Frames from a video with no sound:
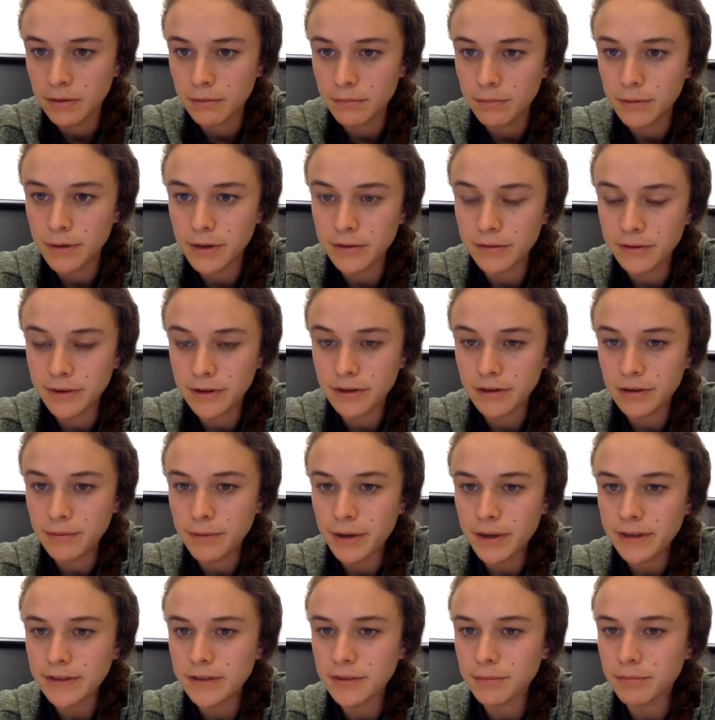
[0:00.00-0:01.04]
Moreover, going
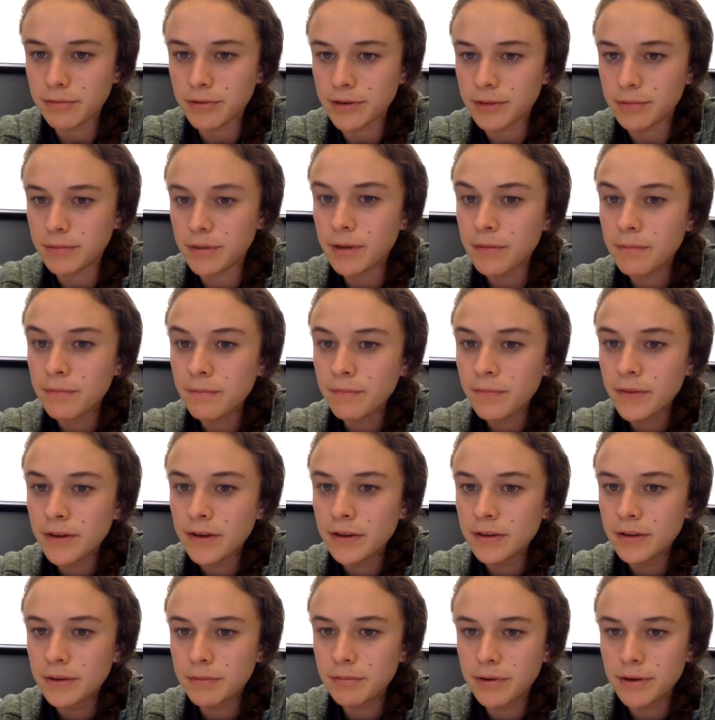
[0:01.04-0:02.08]
back to
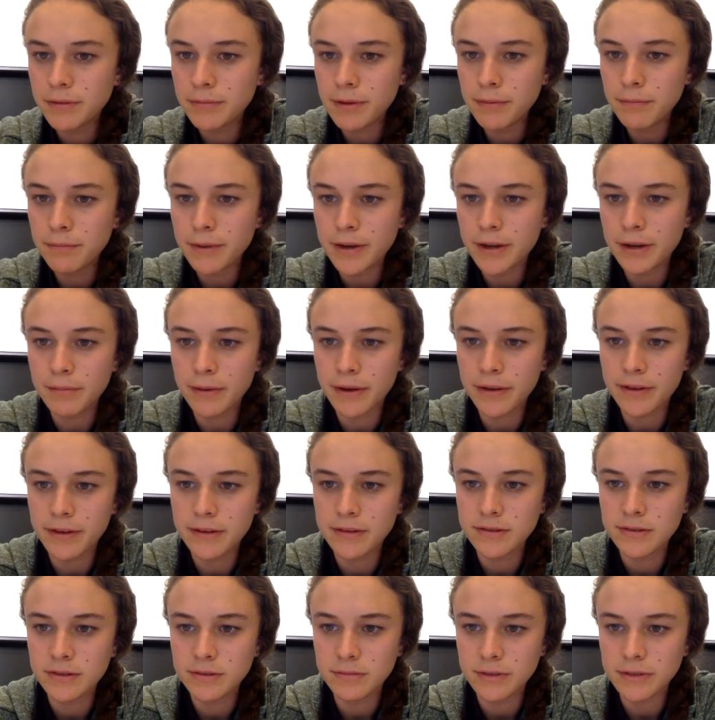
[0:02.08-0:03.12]
the premium paid by the
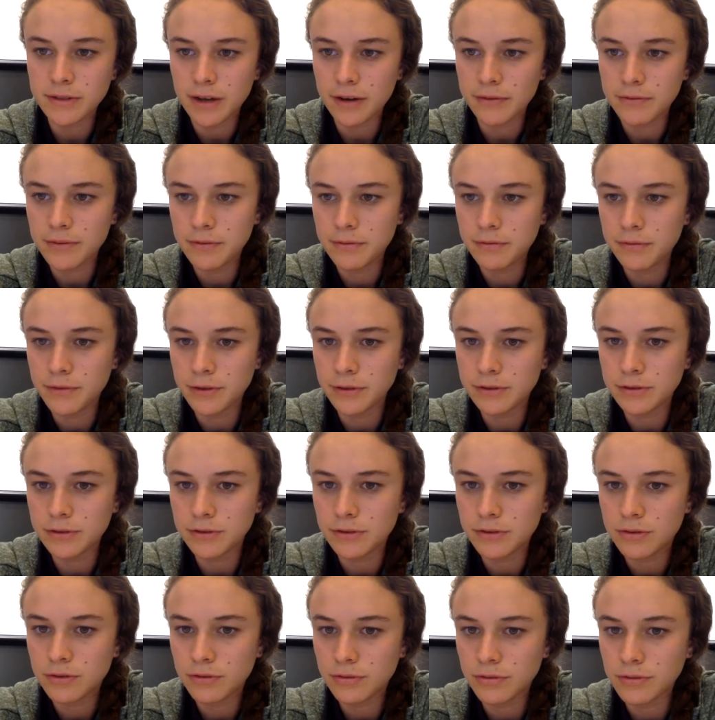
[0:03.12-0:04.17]
consumer is often filtered
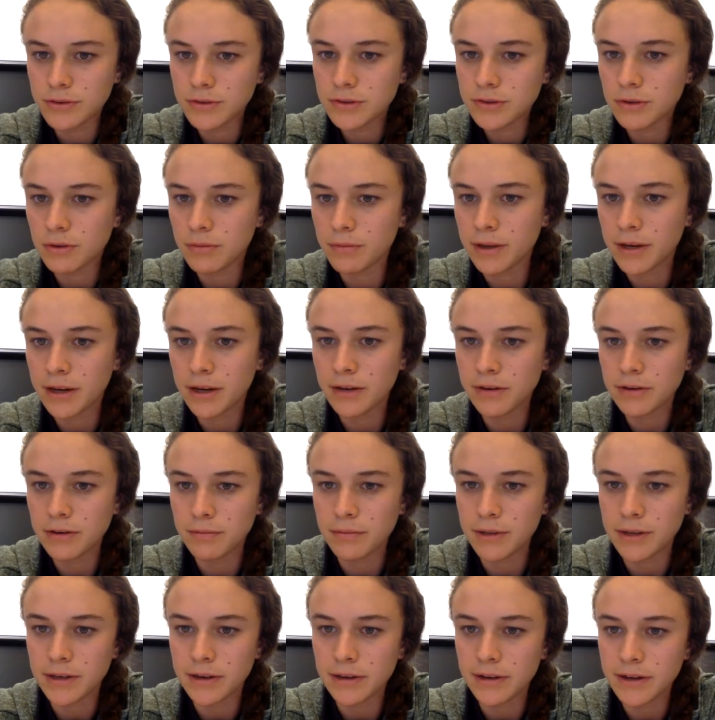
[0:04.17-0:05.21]
through so many
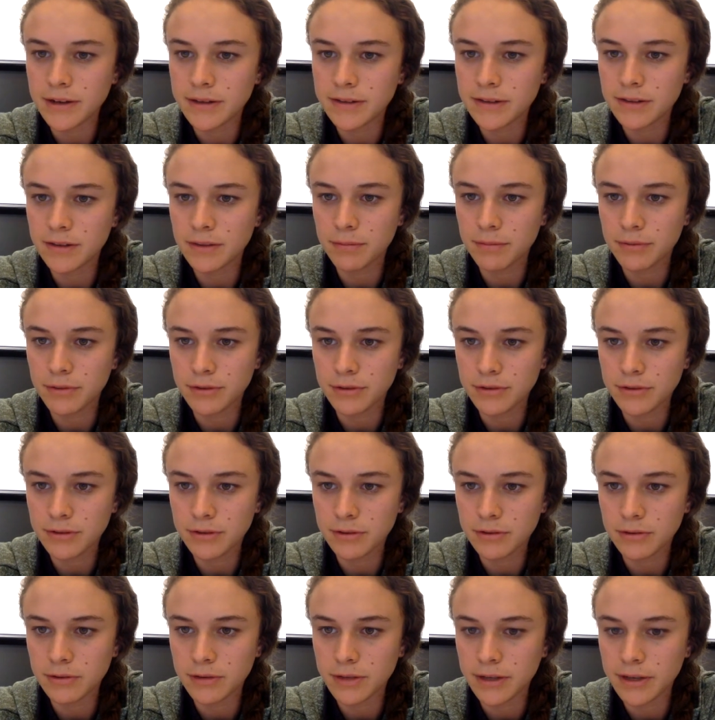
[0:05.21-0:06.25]
intermediaries that the producer
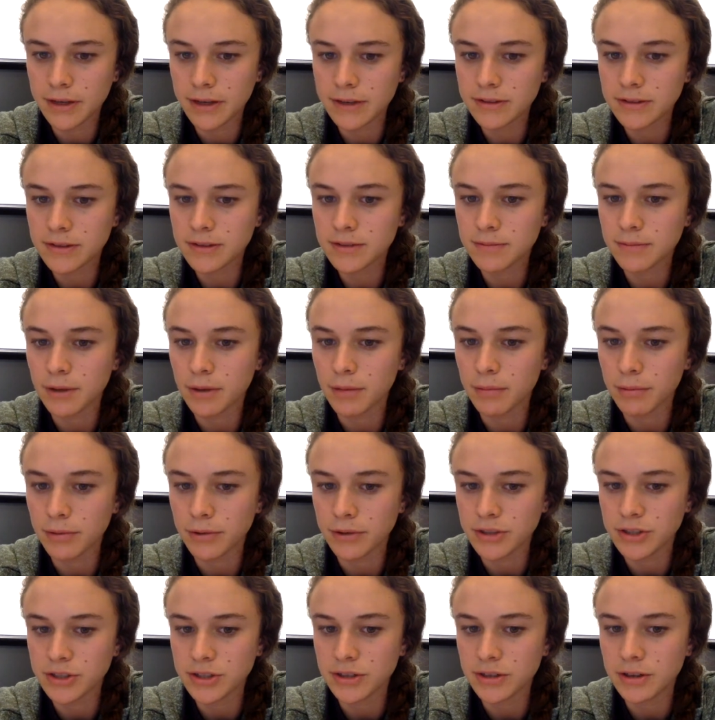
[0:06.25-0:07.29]
only gets a small
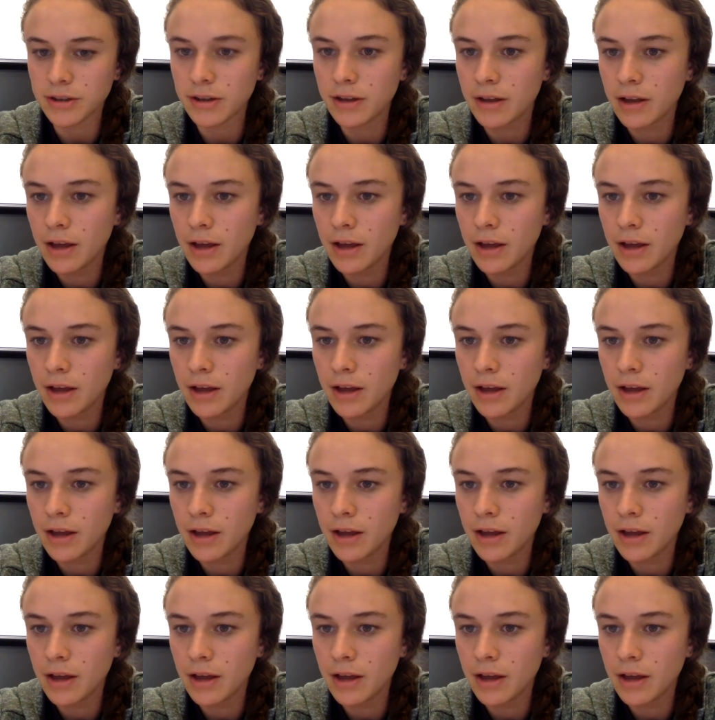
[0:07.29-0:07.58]
portion.